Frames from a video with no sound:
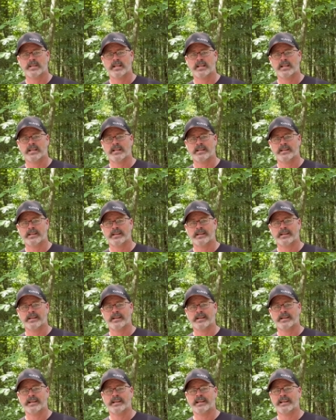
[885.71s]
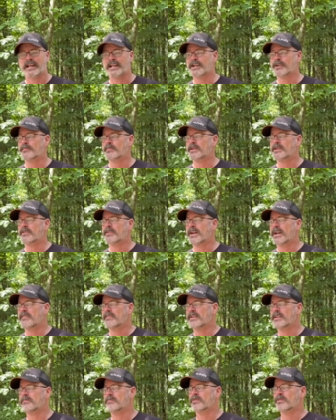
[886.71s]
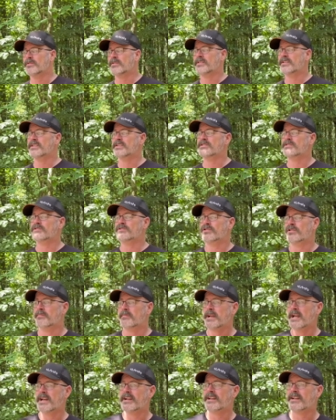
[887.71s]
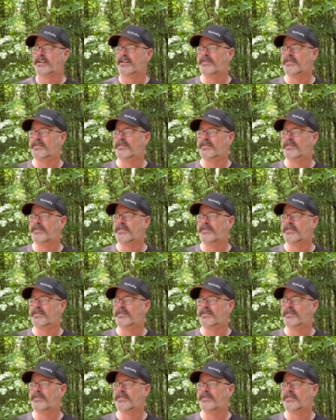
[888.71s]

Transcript: And uh, I hope I don't have any more of these traumatic